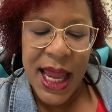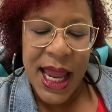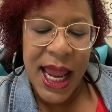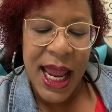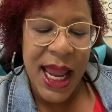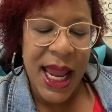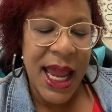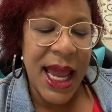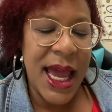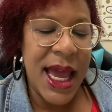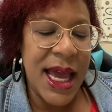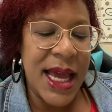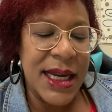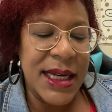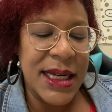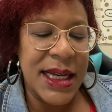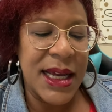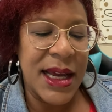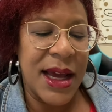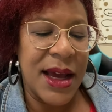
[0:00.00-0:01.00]

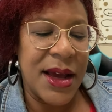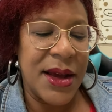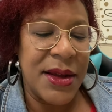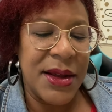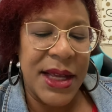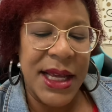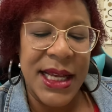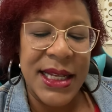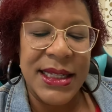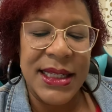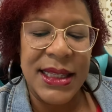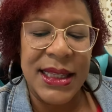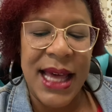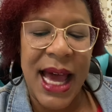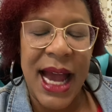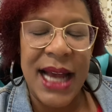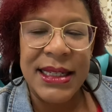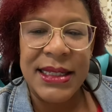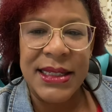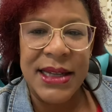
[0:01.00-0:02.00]
And his
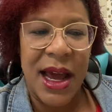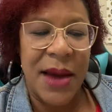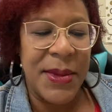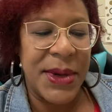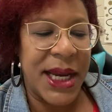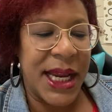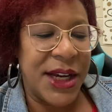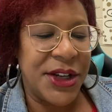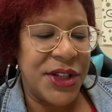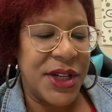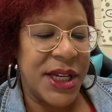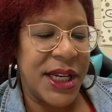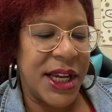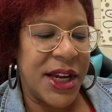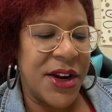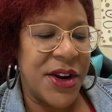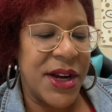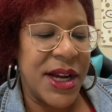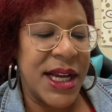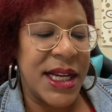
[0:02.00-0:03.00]
last nomination
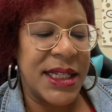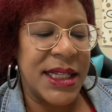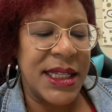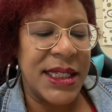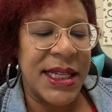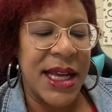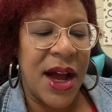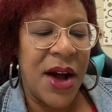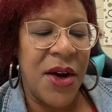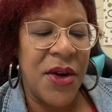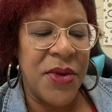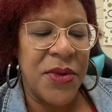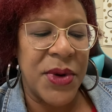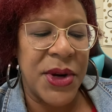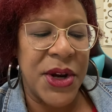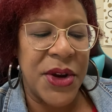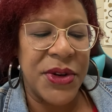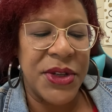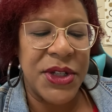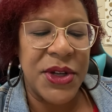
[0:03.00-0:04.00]
here is Adele
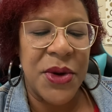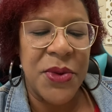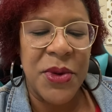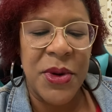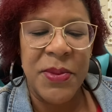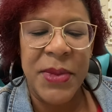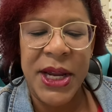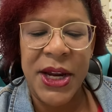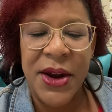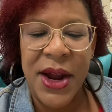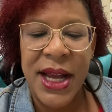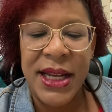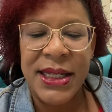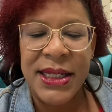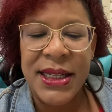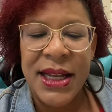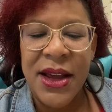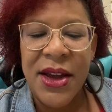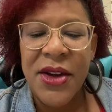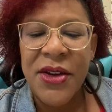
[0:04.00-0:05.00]
Reynoso
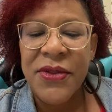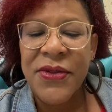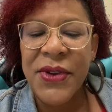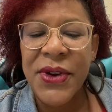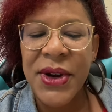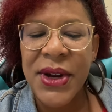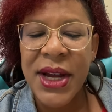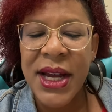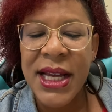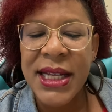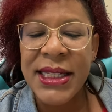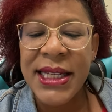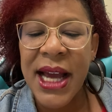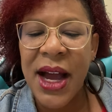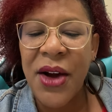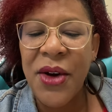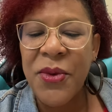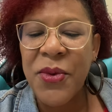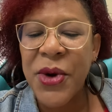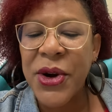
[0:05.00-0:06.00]
Ramirez for
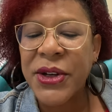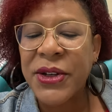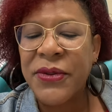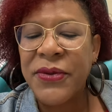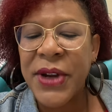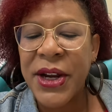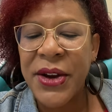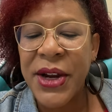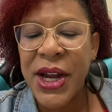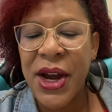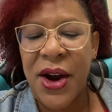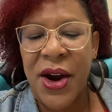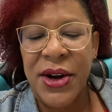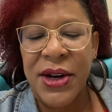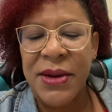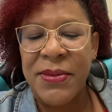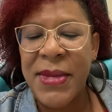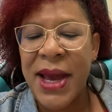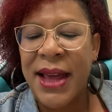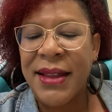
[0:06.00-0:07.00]
Adele works very hard
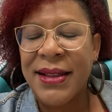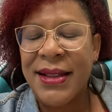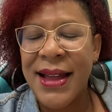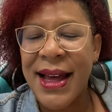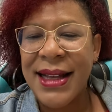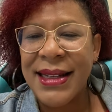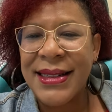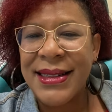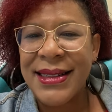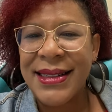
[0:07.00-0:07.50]
in math class.